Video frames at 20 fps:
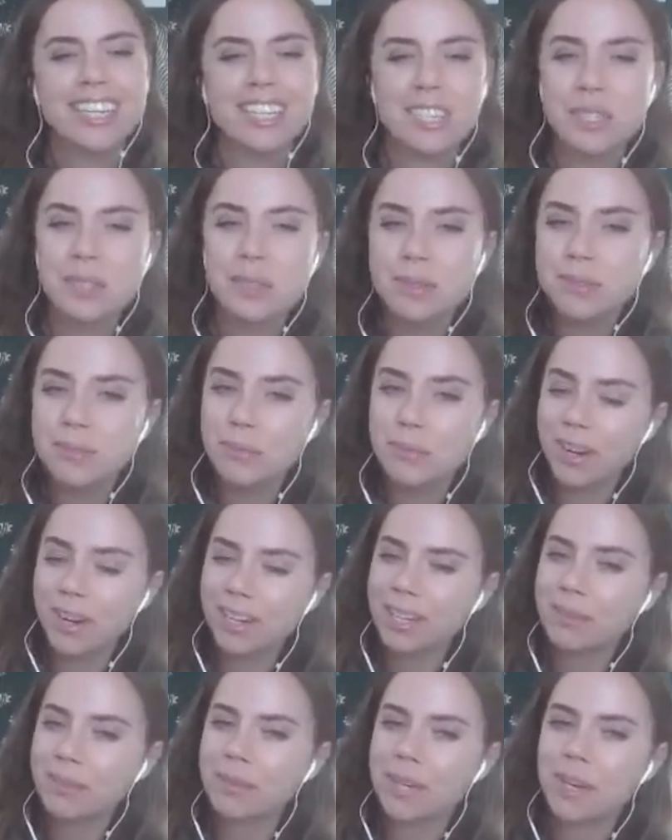You brought
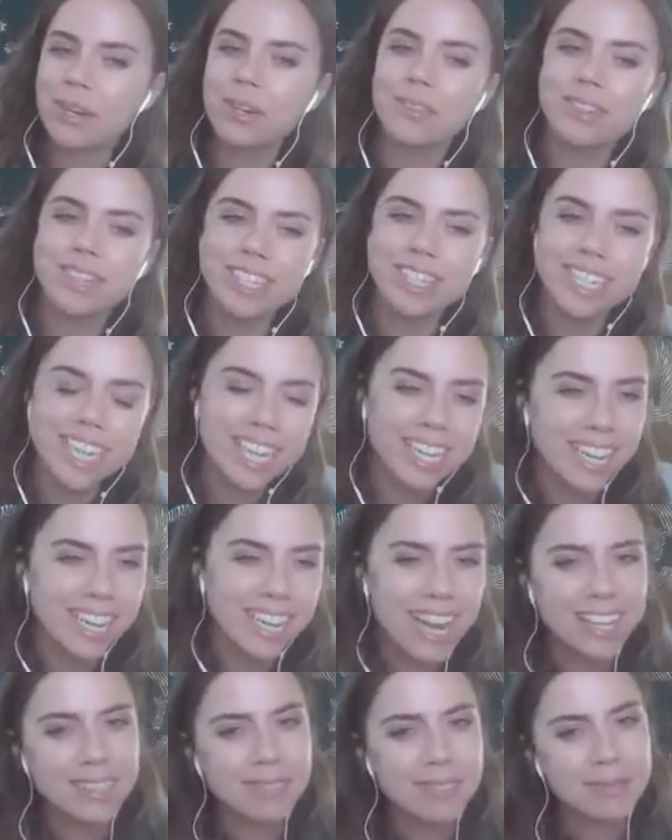up COVID and
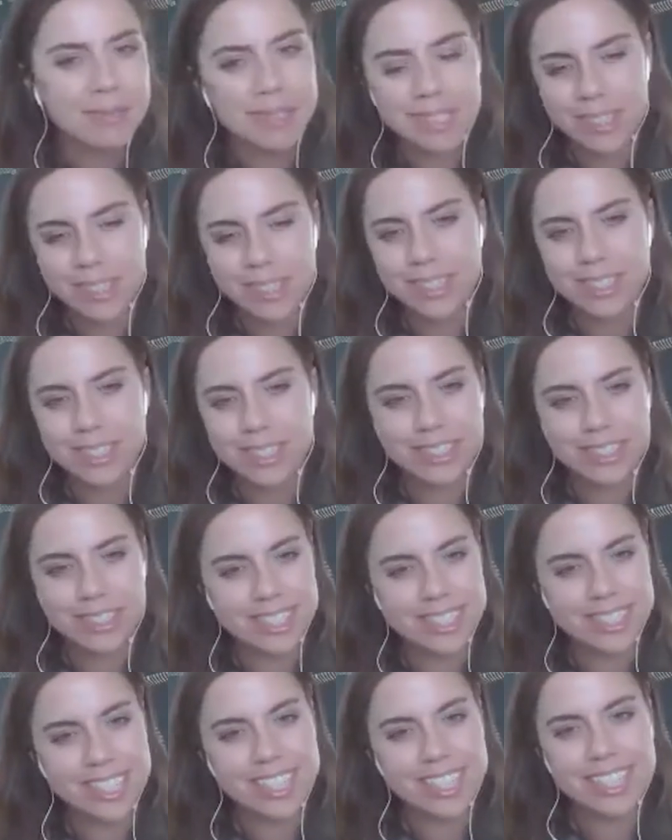I am so
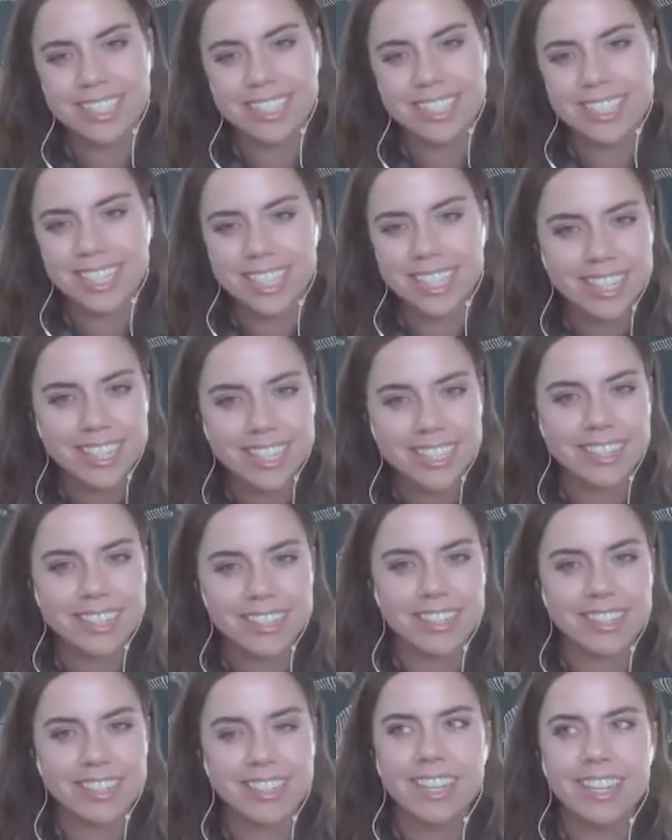interested to
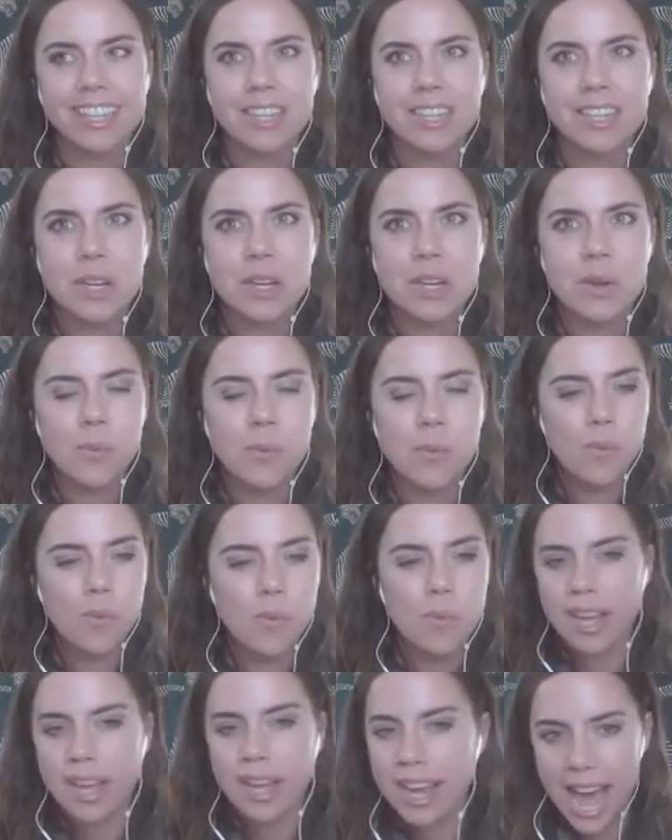hear
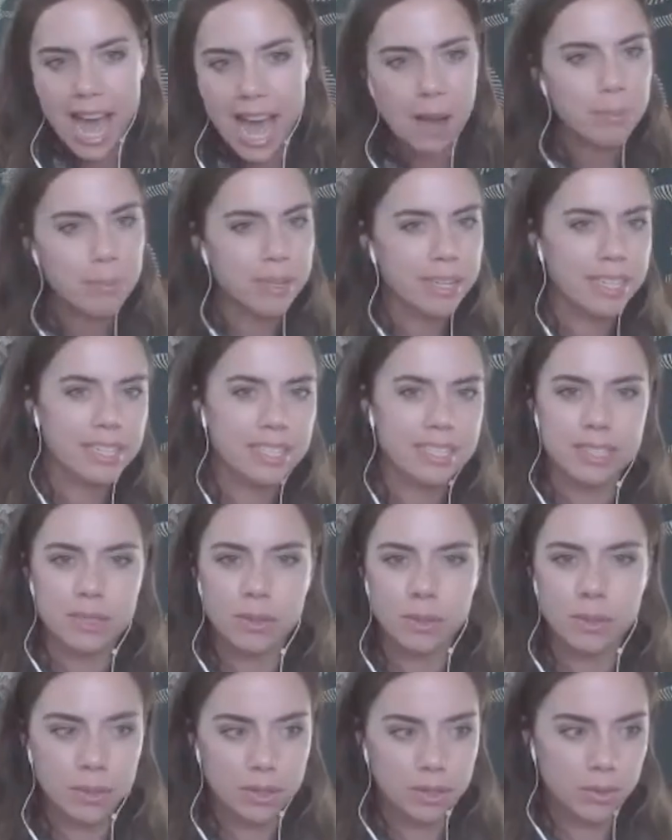what
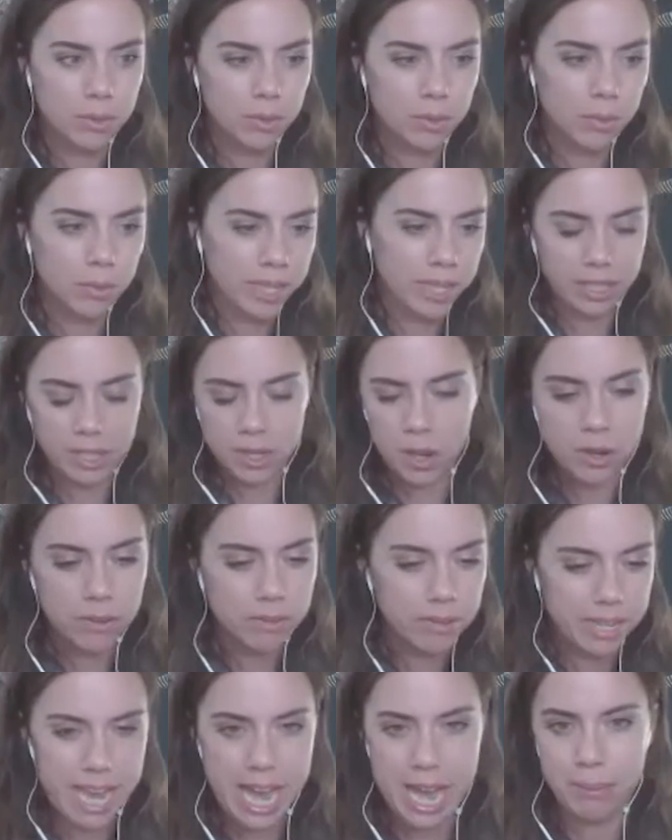happened when
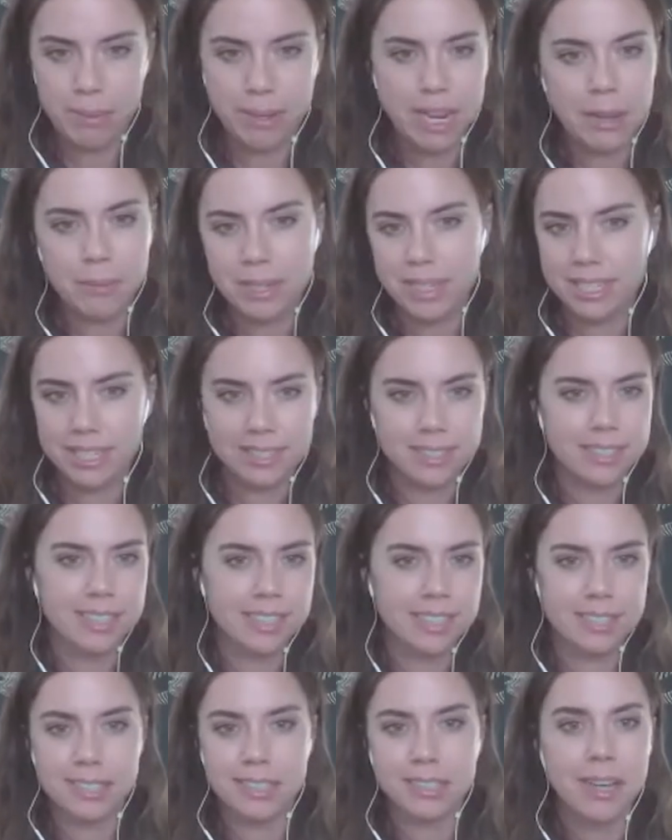COVID happened. I mean, it's
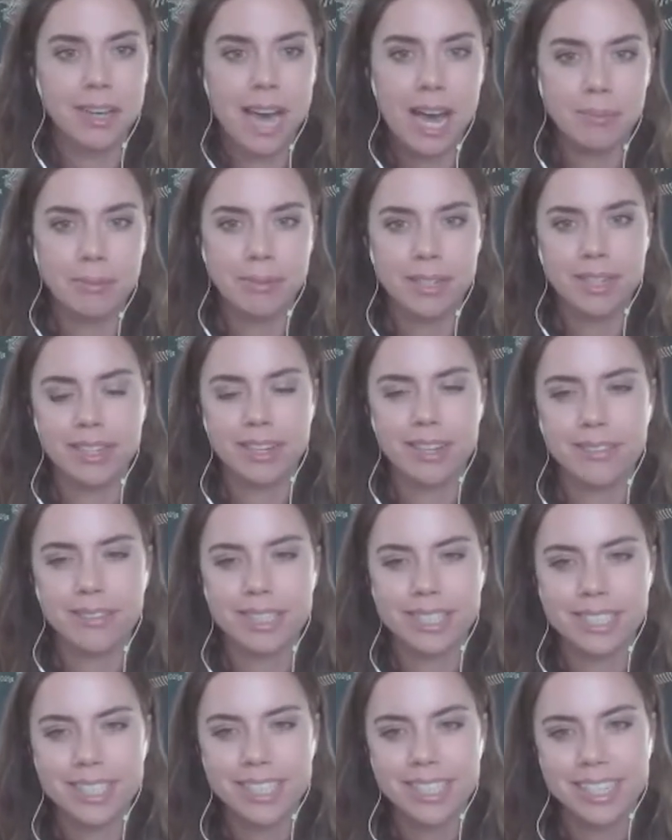it's still happening,
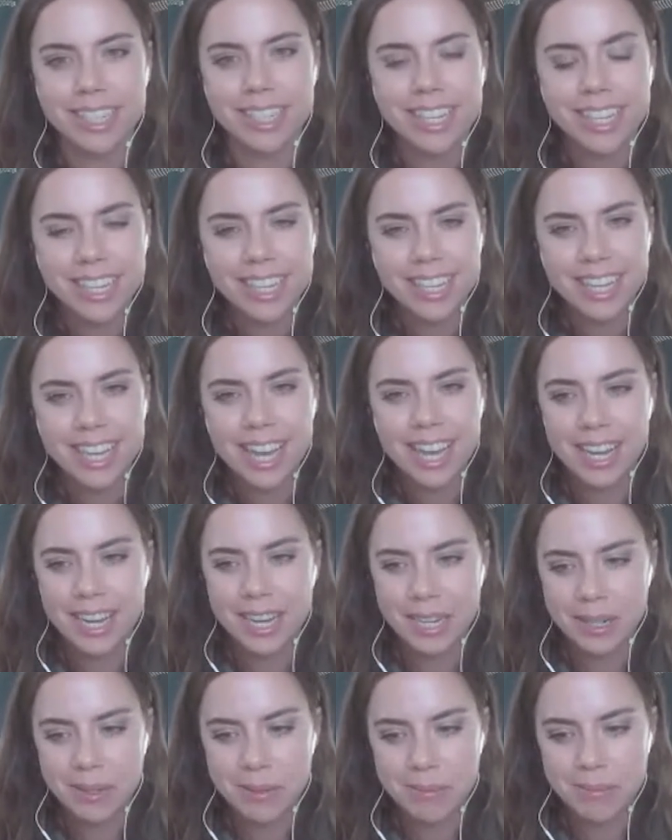obviously.
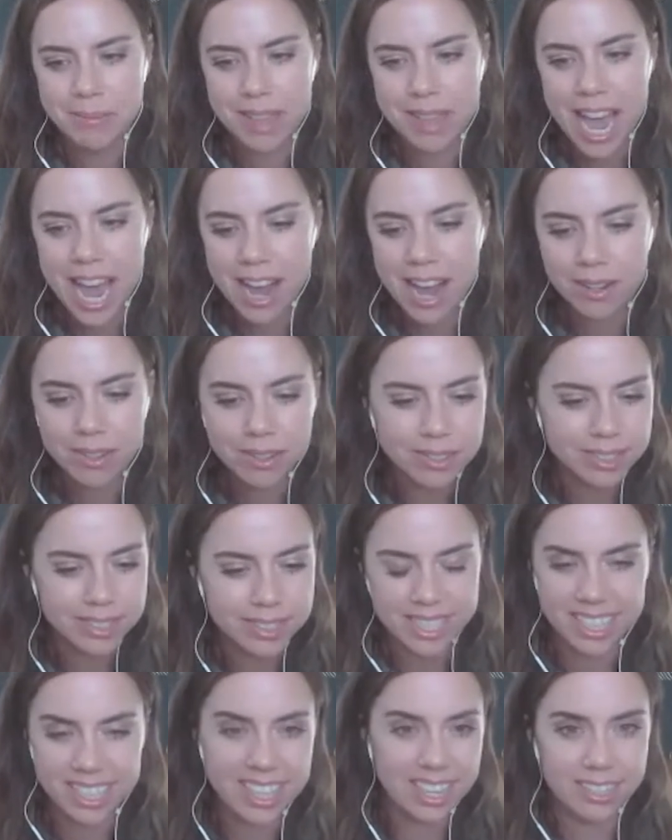Um, how
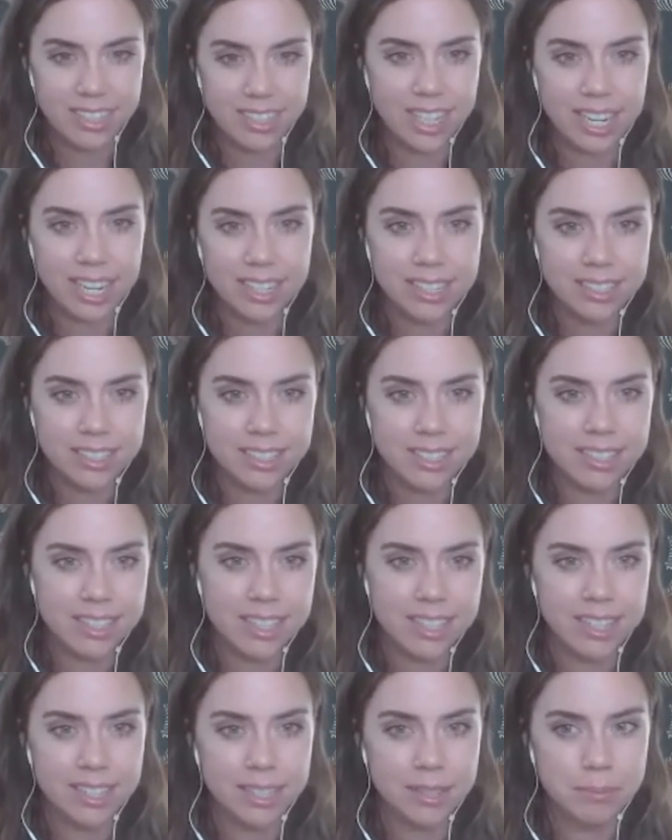did that
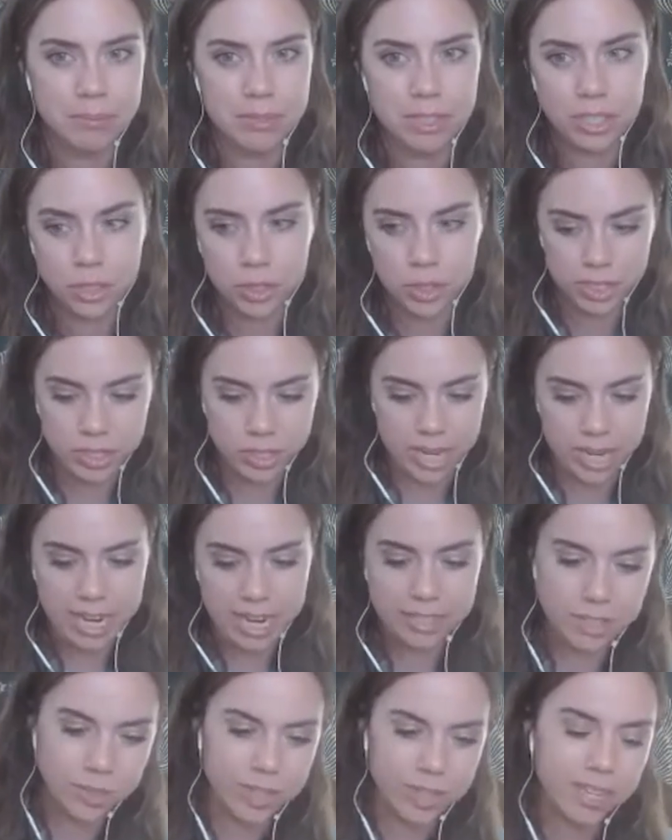change the
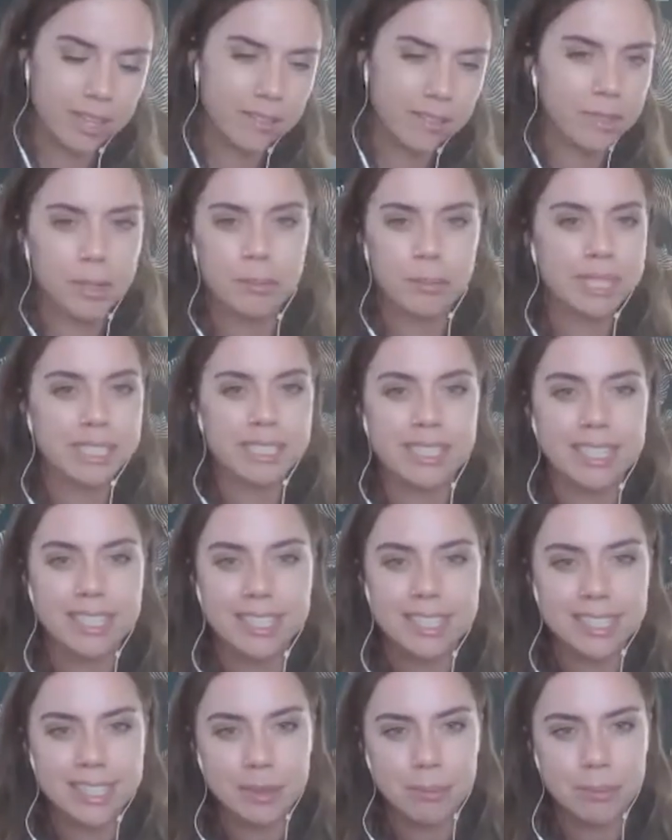trajectory of your
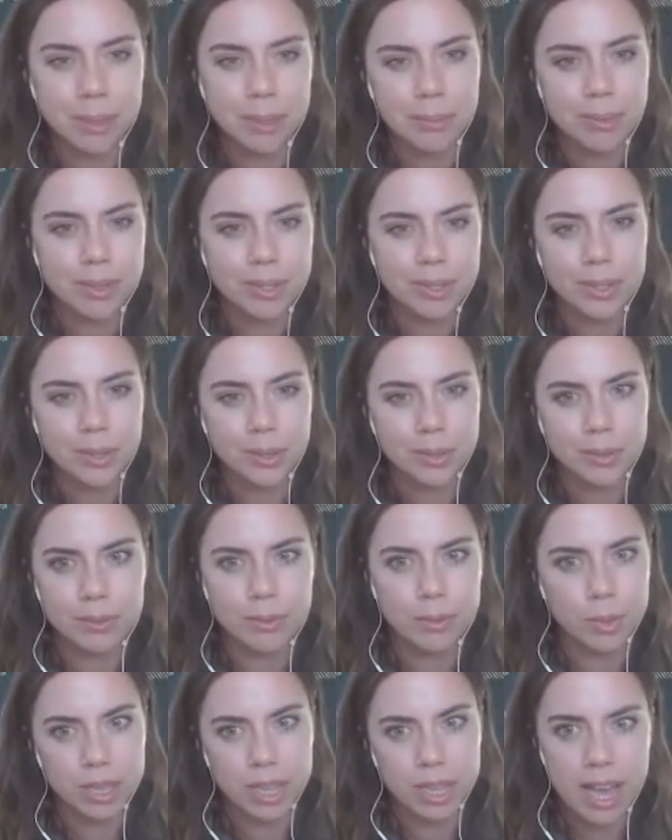business and people who
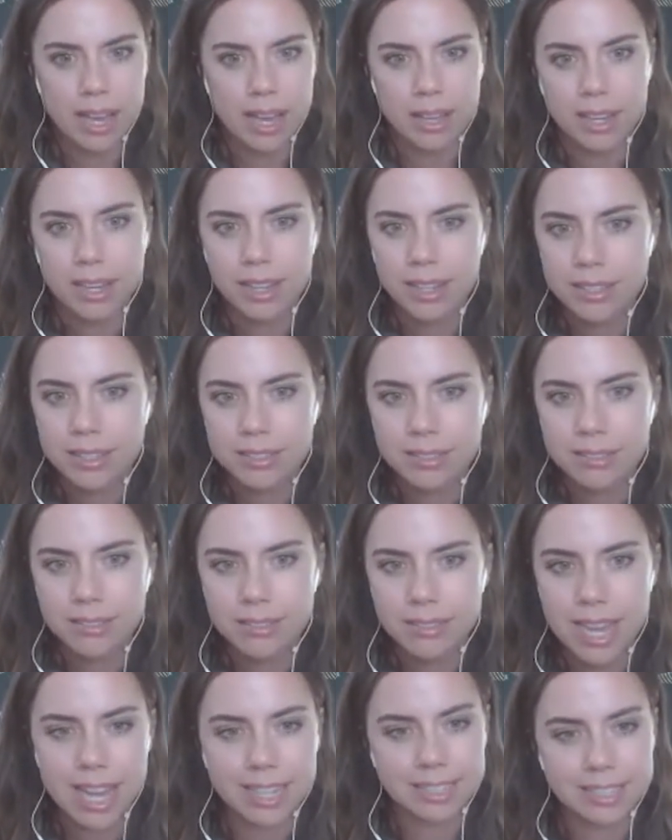rely on
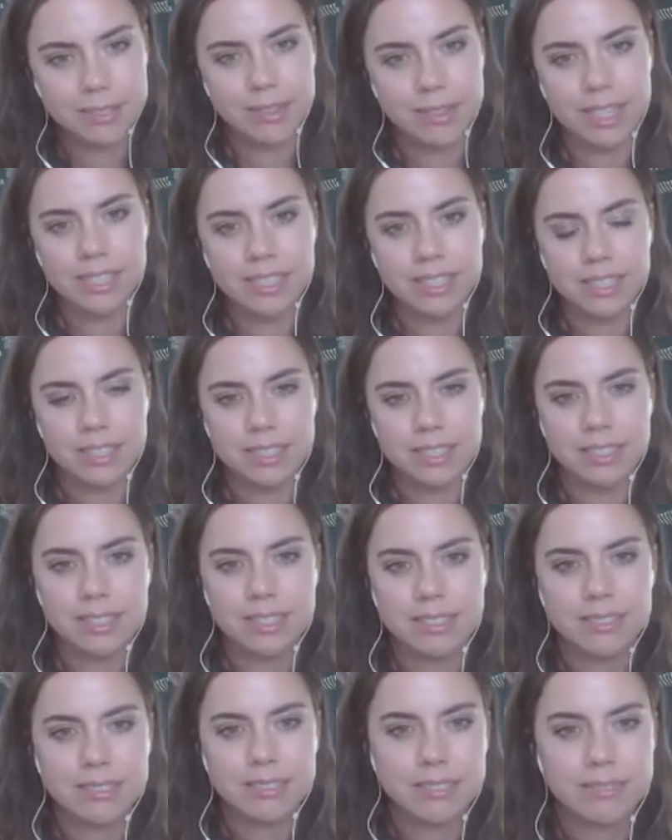activations?